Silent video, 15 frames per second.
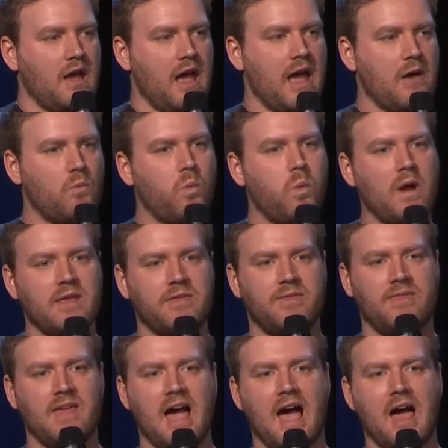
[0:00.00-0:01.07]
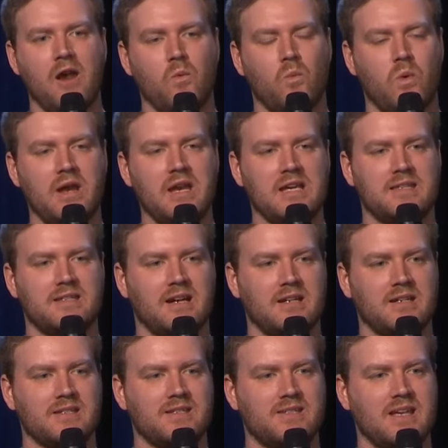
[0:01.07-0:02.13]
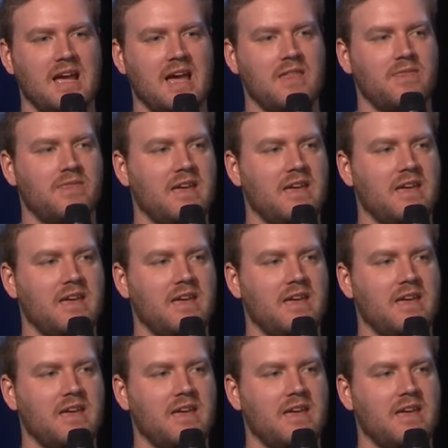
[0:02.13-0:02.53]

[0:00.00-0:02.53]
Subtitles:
And with that, we need to understand